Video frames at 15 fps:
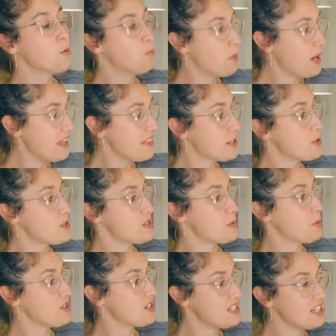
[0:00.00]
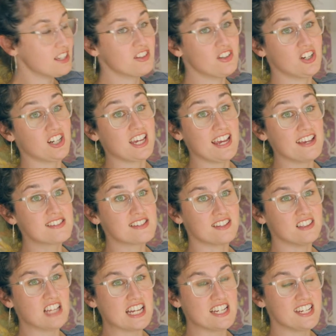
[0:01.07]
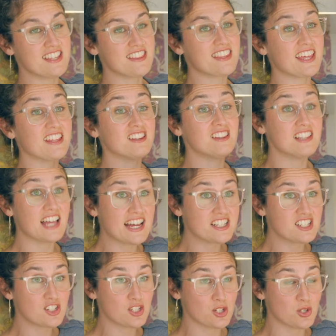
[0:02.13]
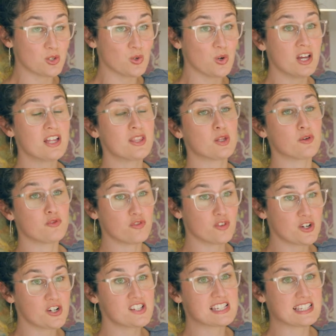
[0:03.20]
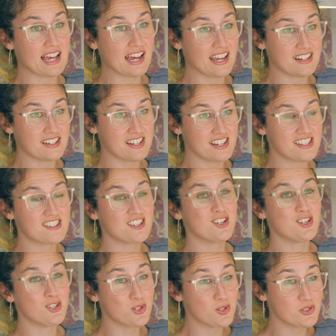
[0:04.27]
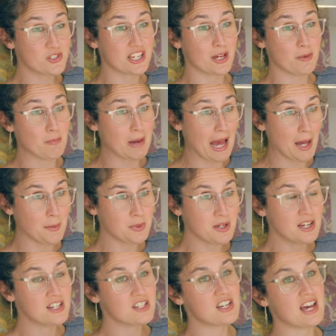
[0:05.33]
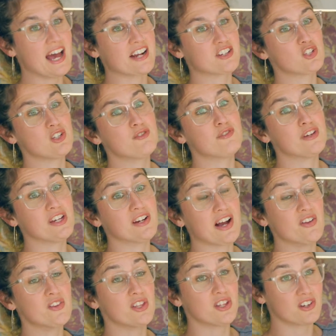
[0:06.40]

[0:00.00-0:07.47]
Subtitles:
but there was a particular case in London that led to the first scientist using a map to actually figure out the